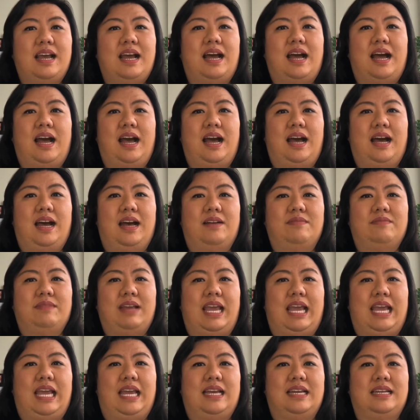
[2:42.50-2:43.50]

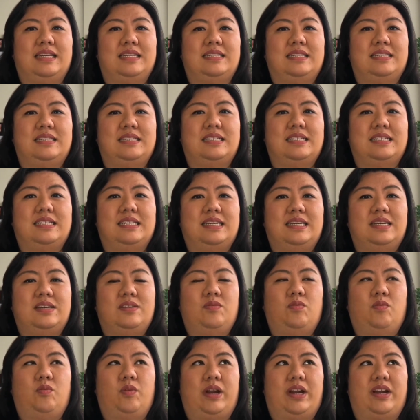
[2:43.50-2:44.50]
and
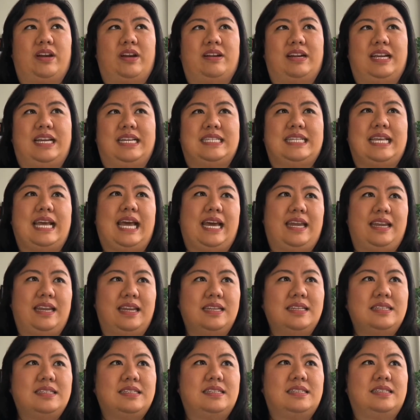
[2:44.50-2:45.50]
where it's
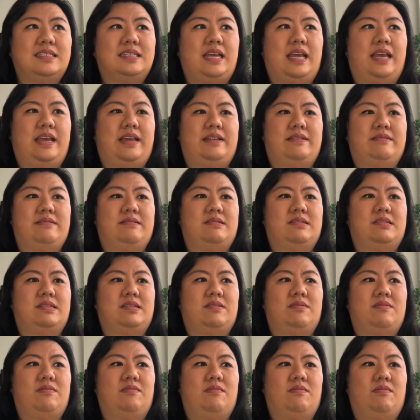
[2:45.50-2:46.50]
headed and
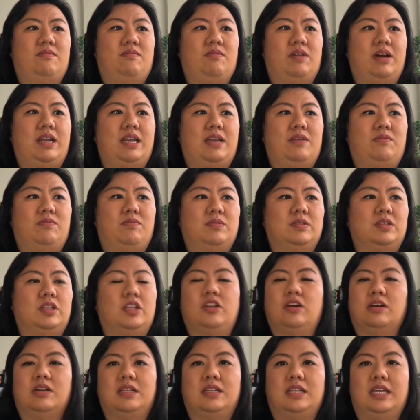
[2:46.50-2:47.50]
what it will
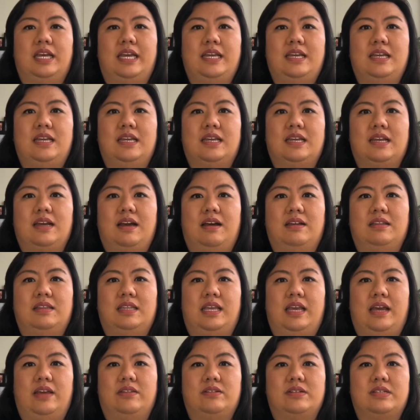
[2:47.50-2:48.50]
look like on
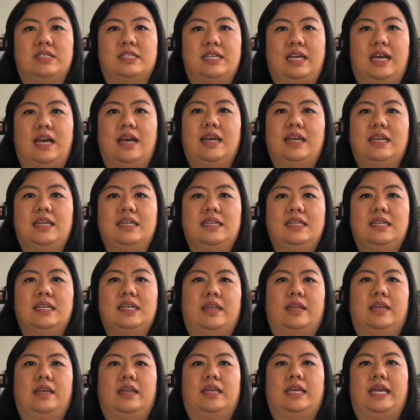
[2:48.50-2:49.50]
the other side. I
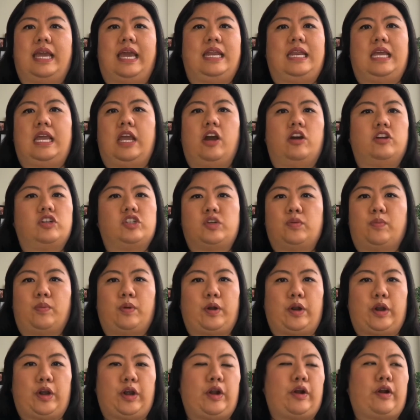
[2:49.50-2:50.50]
think any
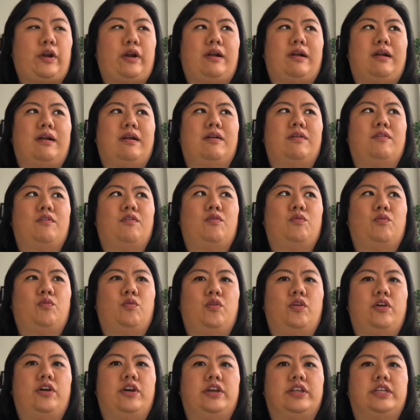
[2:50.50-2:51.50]
entrepreneur
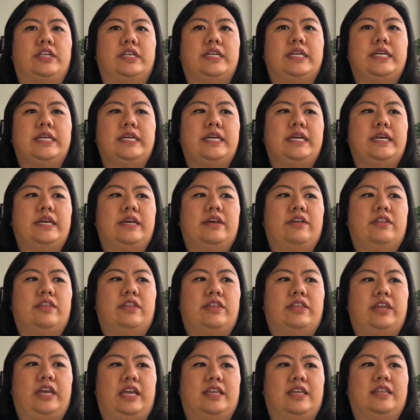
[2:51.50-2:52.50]
would
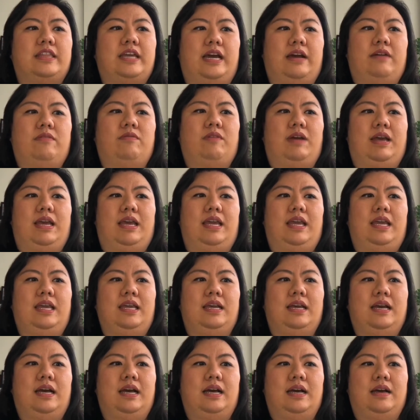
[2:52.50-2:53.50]
think that
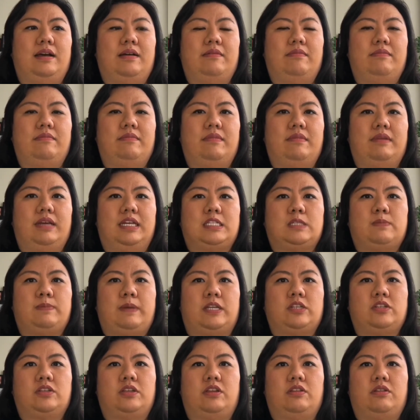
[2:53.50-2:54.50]
way,
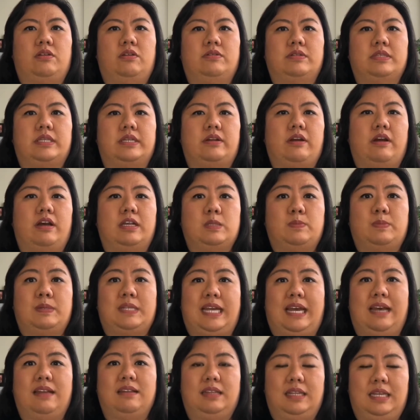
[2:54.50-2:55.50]
especially those in
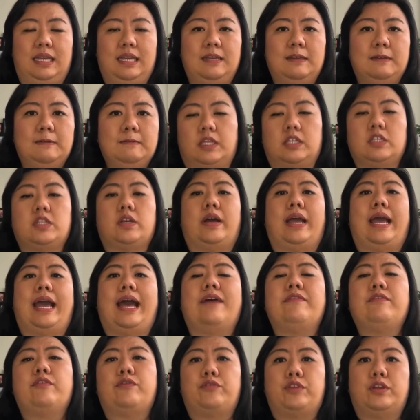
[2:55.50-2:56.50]
hospitality. So I
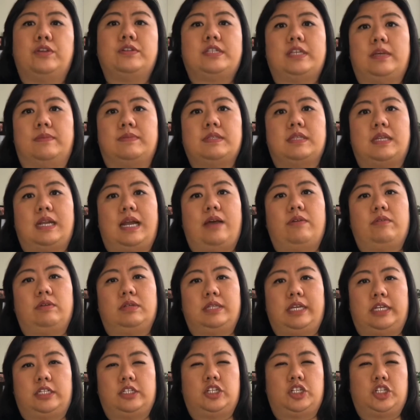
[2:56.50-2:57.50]
have a few tips that I
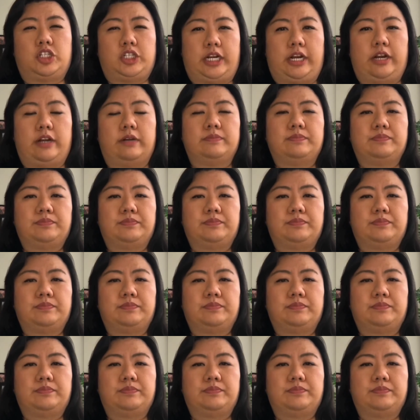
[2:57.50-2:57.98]
would like to share